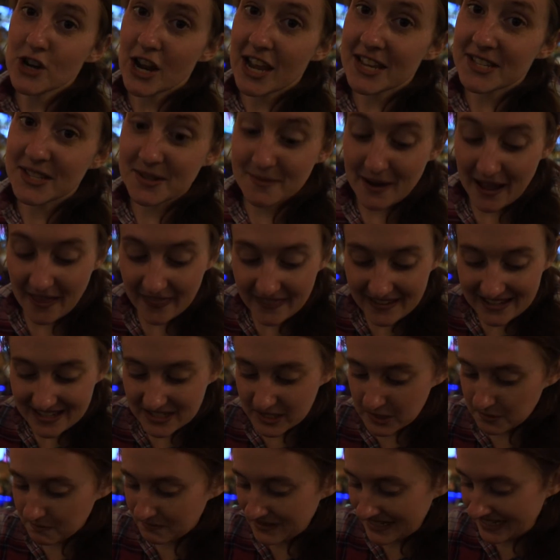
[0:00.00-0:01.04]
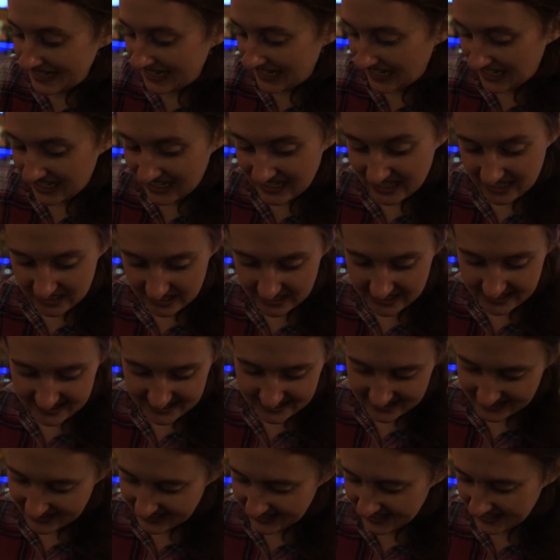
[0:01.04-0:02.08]
jazzed about this
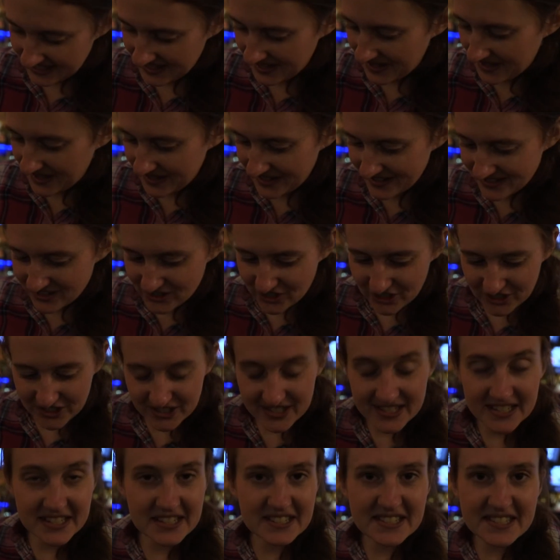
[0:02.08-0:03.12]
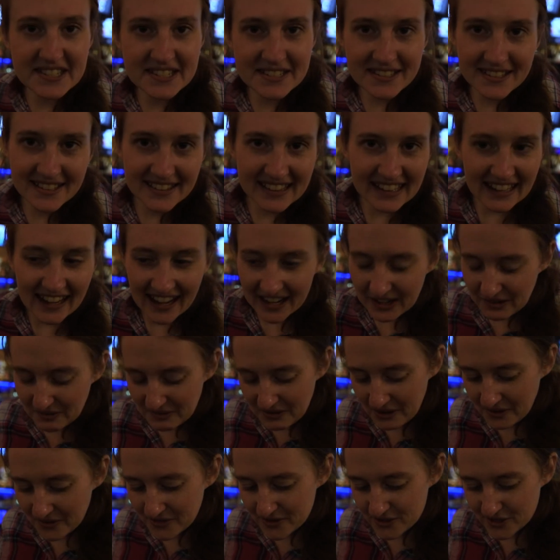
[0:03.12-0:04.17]
because it's just, I don't
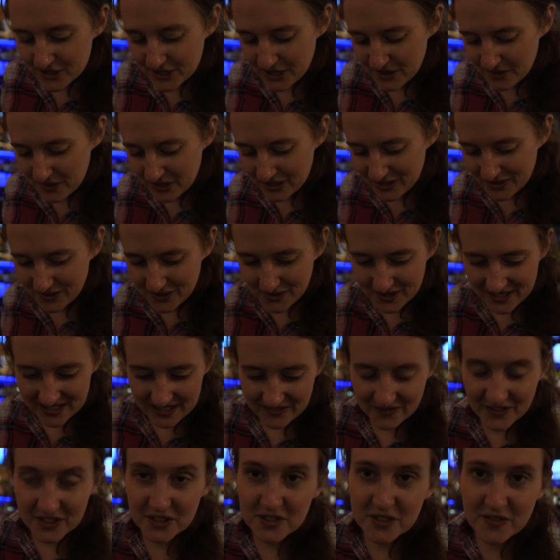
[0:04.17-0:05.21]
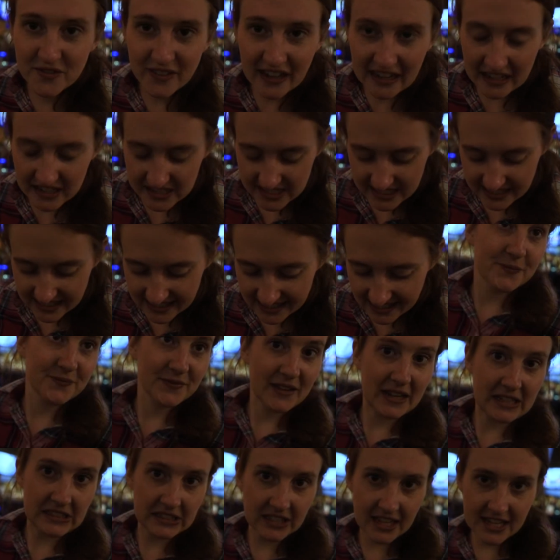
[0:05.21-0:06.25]
know, they're so cute and it feels fancy.
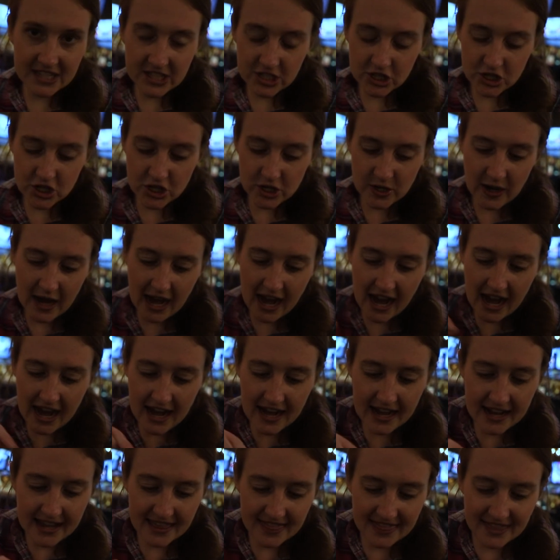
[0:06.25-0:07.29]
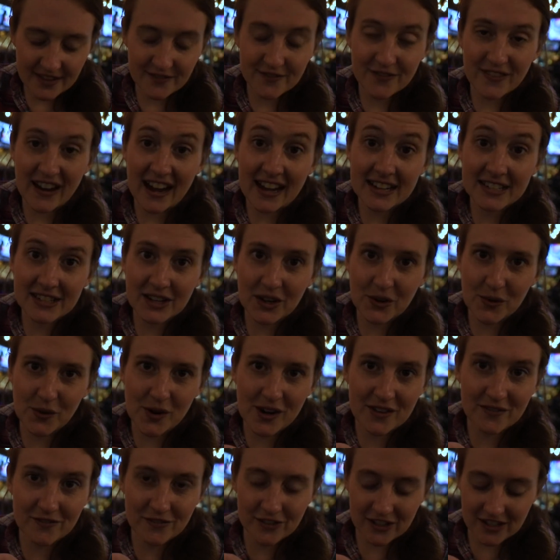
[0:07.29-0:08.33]
Let's try the vodka
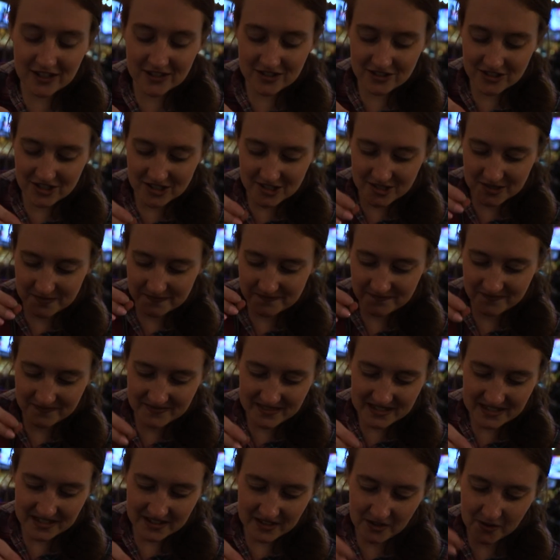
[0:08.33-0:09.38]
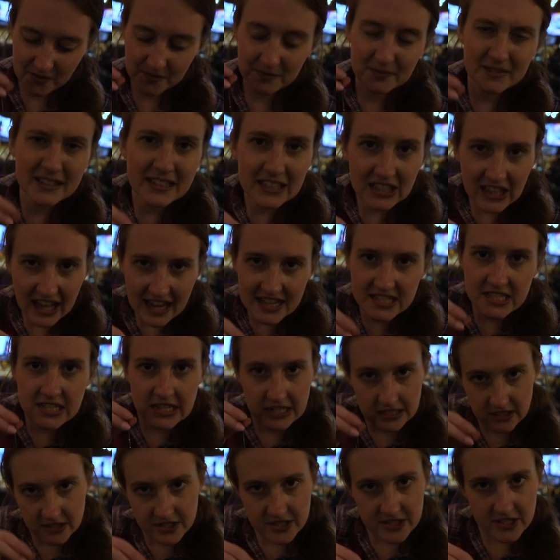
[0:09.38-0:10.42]
one first. You know, the
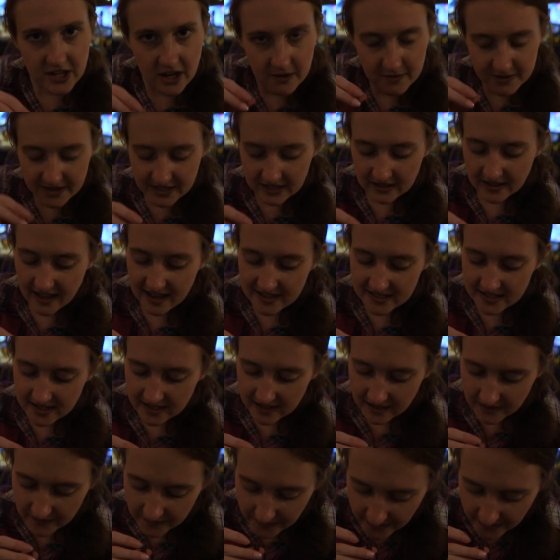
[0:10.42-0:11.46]
classic. Let's start with the classic.